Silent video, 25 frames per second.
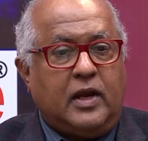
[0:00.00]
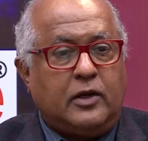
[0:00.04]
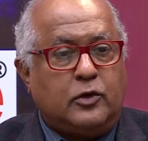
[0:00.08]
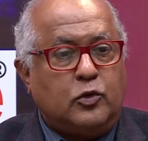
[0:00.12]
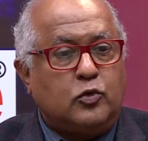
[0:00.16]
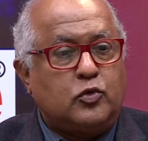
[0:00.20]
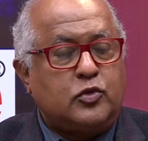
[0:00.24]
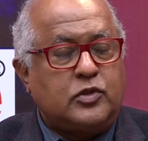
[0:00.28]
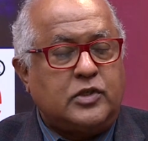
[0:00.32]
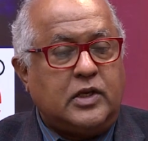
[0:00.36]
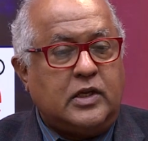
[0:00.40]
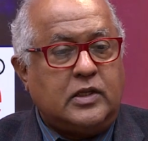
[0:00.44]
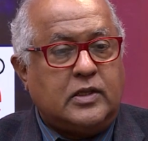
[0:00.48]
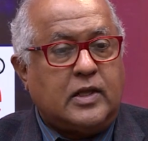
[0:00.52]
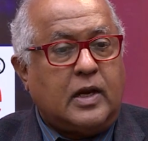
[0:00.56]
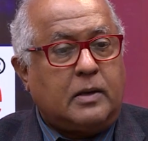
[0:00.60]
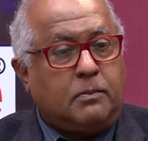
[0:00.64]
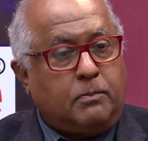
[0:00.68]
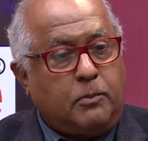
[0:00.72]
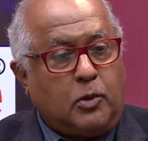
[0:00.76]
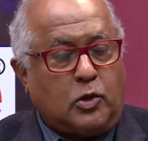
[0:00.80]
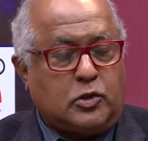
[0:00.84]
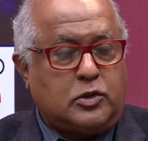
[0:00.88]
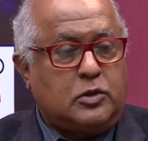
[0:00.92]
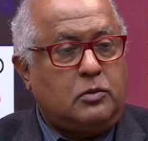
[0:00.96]
and you see
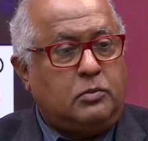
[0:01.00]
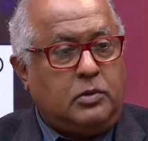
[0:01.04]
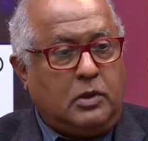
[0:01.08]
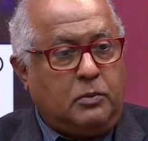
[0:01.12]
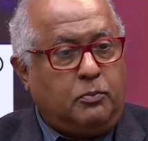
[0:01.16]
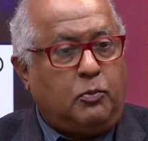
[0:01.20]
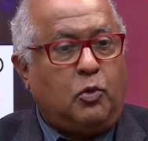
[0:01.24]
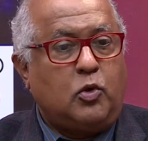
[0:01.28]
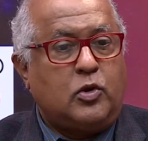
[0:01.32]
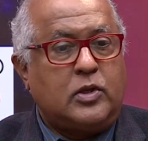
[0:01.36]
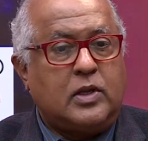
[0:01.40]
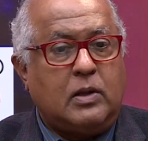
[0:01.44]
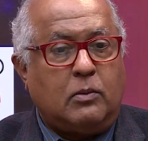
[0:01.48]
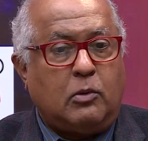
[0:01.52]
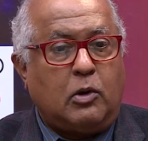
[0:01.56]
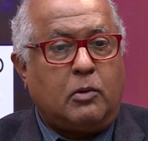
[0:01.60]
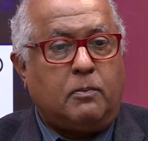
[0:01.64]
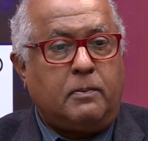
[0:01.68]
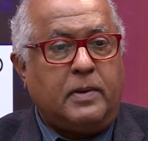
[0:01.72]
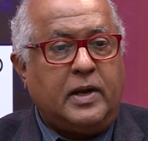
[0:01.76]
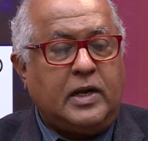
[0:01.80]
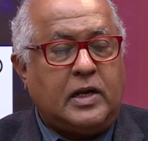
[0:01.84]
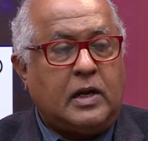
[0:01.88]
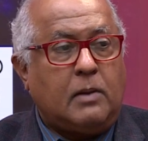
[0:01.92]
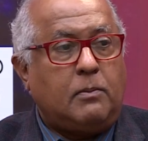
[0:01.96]
that possibly put them on
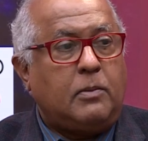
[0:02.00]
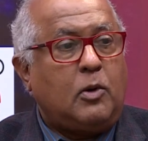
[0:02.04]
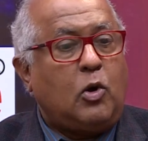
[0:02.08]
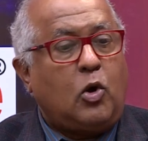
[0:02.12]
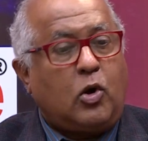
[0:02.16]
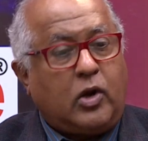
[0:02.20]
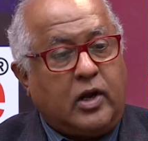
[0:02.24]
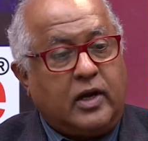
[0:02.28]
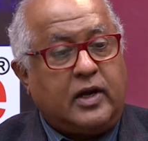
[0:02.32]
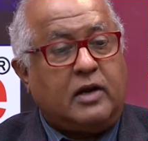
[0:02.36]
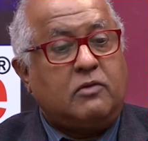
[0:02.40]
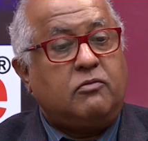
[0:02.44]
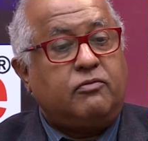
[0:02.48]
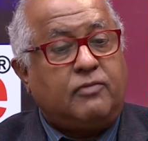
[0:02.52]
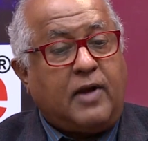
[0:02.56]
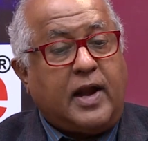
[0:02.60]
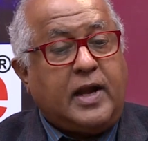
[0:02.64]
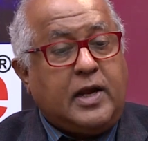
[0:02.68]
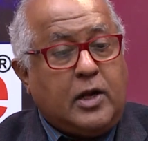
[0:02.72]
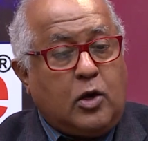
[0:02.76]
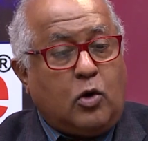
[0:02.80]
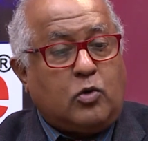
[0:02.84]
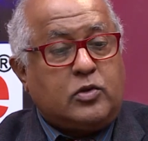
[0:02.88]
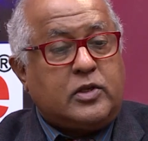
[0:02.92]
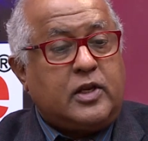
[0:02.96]
beta blocker and
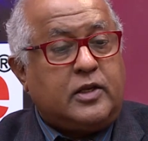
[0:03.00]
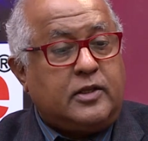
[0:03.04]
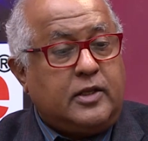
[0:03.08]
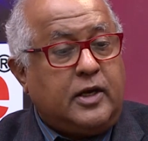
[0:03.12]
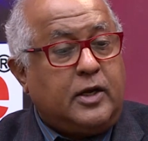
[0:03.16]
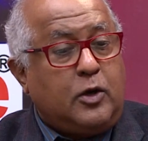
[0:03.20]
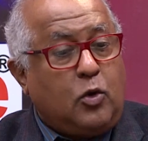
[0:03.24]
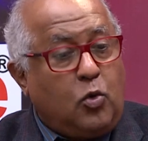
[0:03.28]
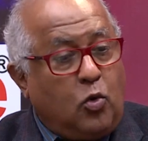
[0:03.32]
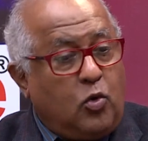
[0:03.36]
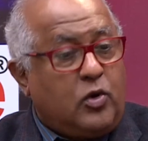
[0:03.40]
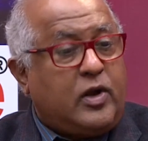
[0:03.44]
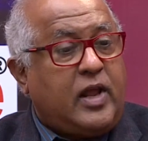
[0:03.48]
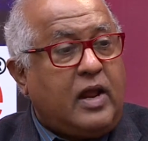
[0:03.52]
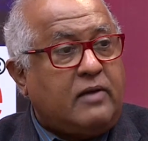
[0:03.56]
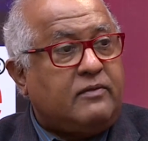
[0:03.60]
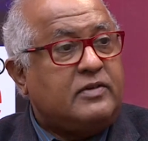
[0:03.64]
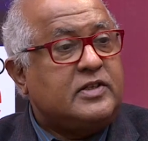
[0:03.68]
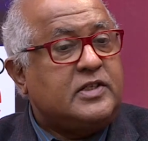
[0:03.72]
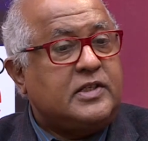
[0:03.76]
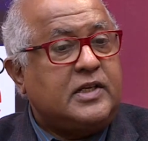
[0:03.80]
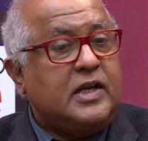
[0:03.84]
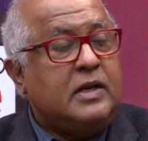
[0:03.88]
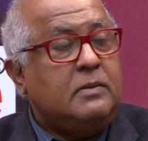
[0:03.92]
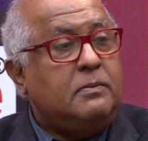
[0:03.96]
find out that they don't have
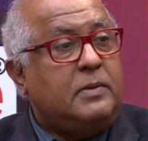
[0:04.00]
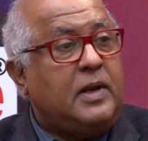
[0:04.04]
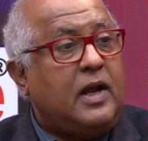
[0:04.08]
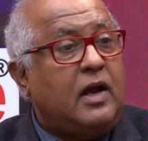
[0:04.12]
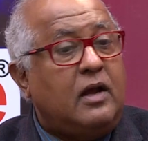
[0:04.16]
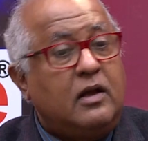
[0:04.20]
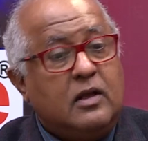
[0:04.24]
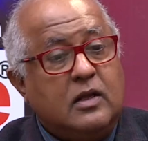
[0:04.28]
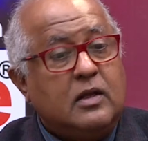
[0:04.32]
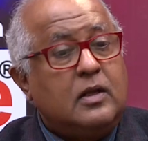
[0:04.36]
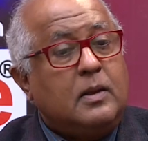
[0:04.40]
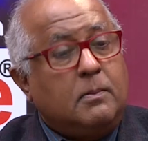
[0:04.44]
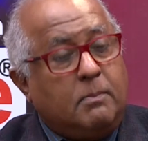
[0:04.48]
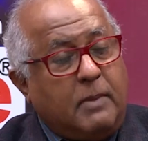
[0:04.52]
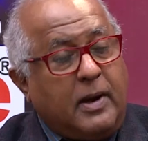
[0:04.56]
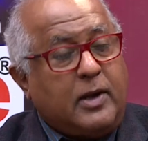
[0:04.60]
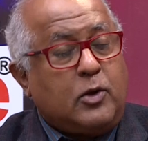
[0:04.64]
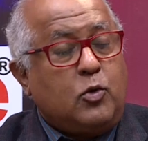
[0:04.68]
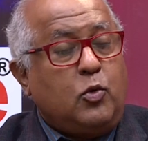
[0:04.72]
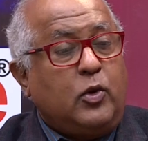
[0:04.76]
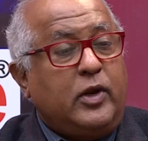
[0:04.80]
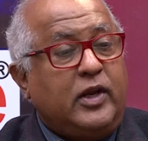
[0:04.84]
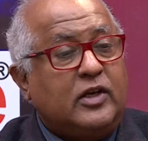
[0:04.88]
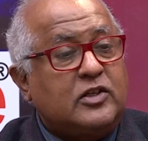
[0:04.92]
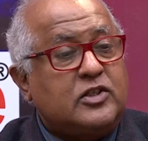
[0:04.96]
ischemia by
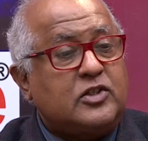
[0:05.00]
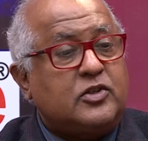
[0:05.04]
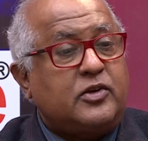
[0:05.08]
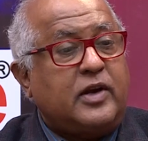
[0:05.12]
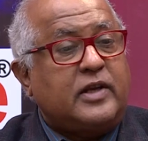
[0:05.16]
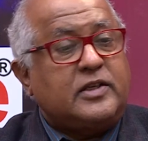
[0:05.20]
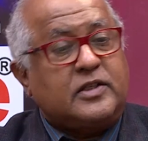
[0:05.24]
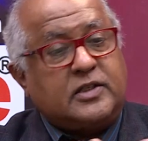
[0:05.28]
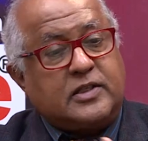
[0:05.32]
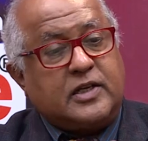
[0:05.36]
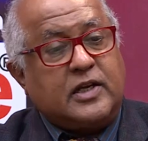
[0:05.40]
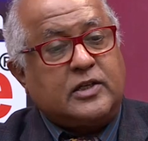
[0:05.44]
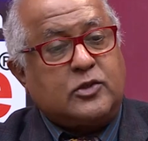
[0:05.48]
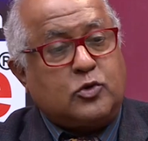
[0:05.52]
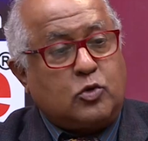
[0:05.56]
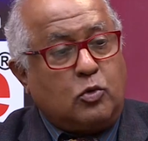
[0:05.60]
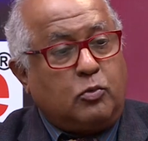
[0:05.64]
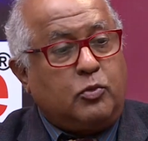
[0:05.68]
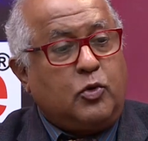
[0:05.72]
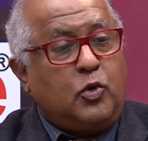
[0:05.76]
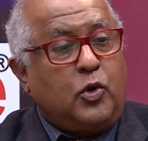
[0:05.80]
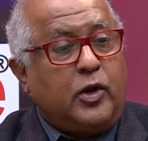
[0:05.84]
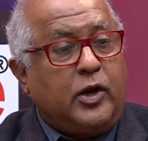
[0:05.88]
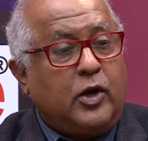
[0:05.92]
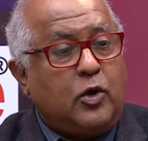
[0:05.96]
doing a stress test or
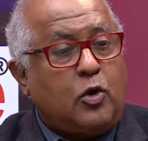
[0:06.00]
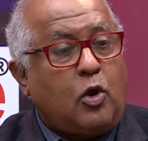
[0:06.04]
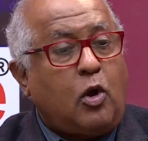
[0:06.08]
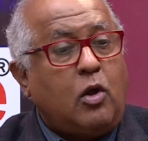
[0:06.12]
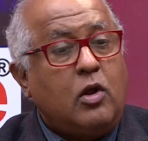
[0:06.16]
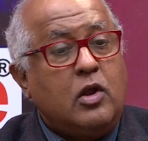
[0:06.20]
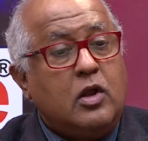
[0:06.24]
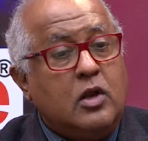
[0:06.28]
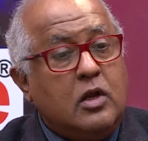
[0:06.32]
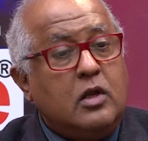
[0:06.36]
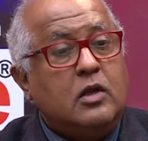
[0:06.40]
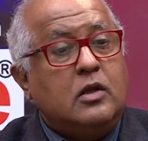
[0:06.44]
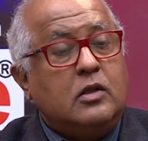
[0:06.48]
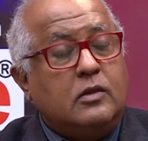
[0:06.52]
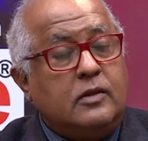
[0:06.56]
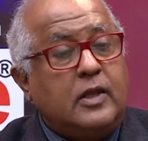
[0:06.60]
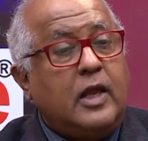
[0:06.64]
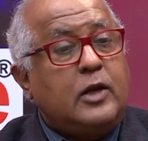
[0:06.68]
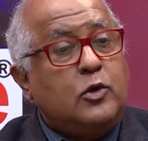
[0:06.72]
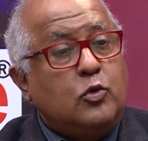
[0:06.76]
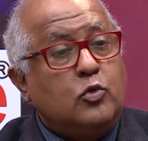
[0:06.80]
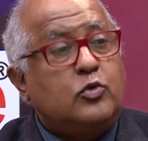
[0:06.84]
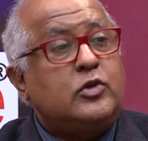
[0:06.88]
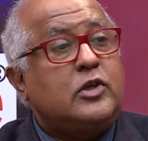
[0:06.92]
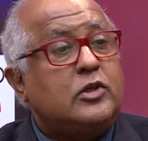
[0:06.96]
doing
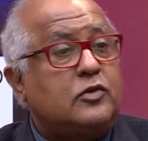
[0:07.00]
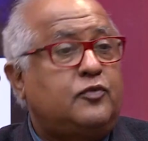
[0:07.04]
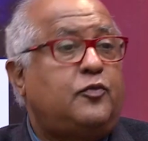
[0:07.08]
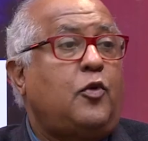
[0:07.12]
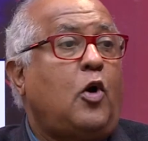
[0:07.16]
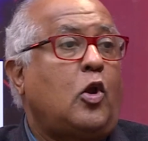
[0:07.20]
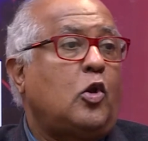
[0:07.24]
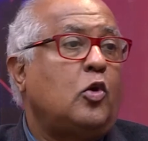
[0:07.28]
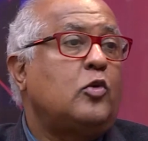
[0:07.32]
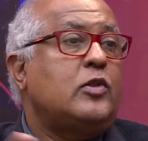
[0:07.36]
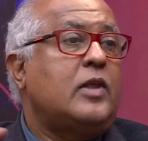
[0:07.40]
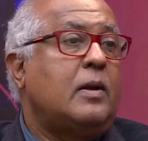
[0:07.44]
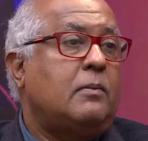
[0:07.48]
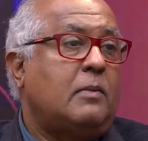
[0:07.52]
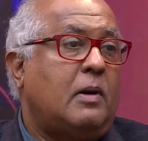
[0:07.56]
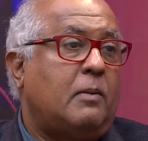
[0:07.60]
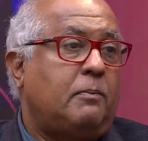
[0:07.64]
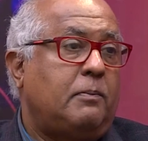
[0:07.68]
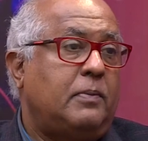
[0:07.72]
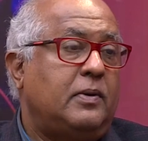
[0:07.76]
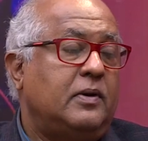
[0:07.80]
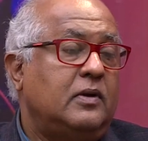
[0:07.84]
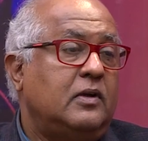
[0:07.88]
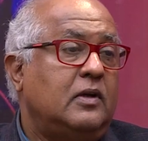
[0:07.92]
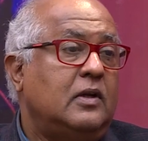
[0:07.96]
then you just follow them
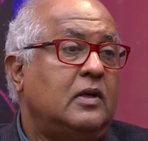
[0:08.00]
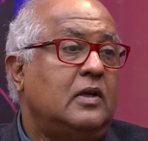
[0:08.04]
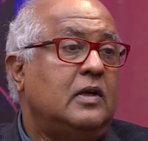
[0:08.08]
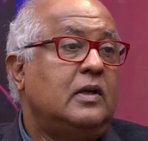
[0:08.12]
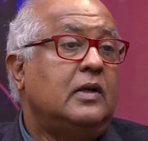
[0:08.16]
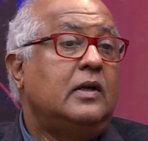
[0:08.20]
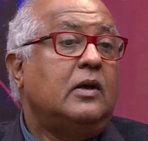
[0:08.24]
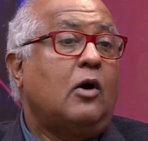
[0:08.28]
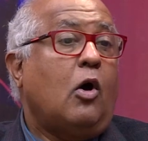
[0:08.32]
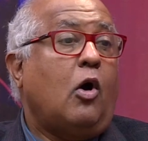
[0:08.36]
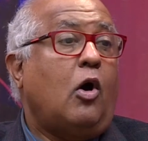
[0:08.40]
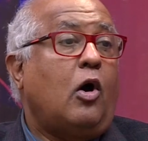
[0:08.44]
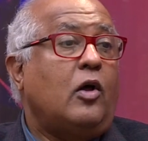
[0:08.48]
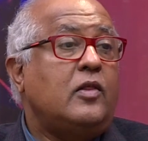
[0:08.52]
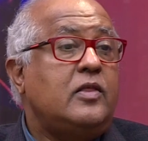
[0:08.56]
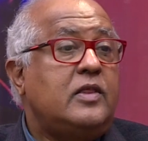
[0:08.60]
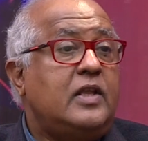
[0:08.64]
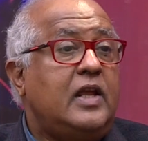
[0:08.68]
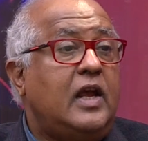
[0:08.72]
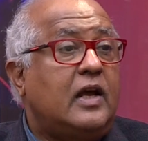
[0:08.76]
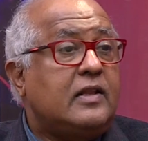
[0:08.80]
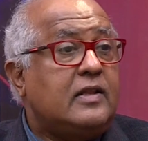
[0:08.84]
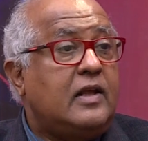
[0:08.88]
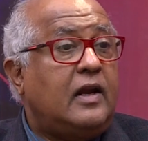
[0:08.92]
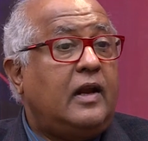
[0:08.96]
up. On
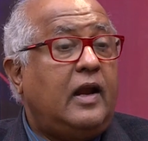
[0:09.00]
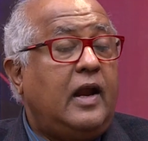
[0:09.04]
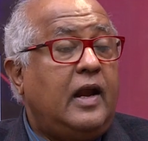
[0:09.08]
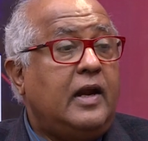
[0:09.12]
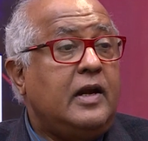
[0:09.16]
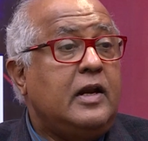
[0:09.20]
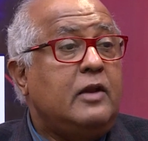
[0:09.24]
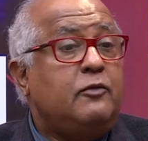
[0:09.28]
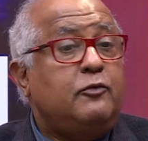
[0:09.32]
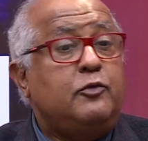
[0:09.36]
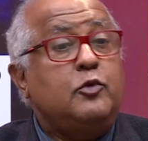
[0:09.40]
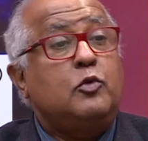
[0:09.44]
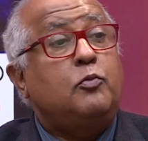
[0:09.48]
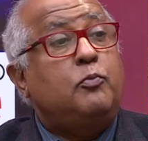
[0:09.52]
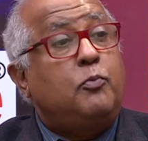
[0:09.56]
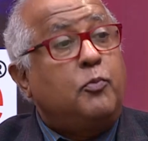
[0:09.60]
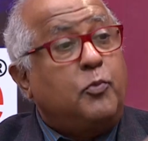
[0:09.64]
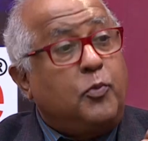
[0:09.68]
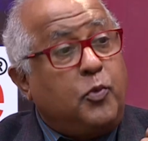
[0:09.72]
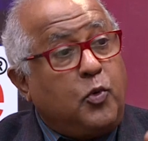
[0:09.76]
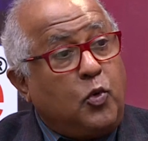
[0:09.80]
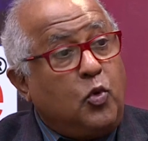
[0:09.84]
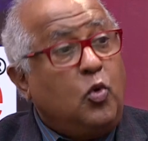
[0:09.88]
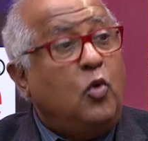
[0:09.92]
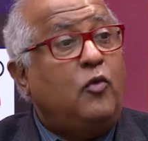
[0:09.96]
the other hand, if you
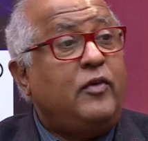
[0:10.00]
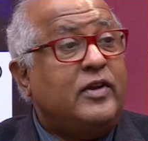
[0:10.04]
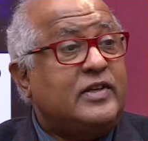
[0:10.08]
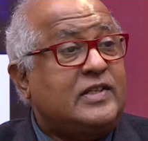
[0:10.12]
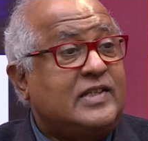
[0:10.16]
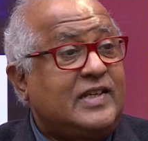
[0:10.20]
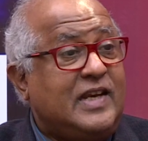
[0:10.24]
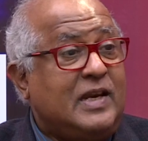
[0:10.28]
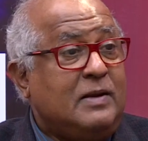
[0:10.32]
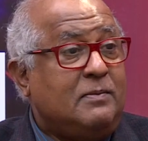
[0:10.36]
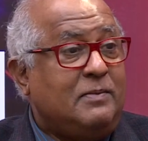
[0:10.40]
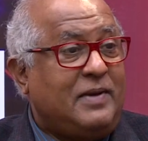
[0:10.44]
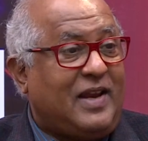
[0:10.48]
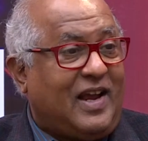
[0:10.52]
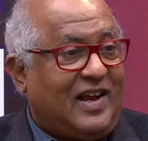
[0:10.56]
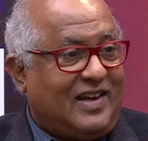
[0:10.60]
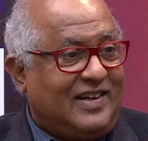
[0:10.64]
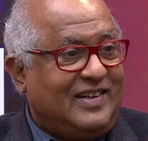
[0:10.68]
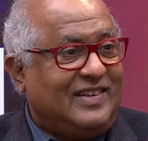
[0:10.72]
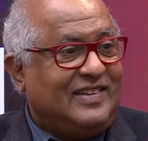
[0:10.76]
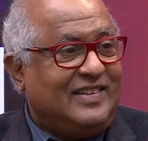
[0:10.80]
prove ischemia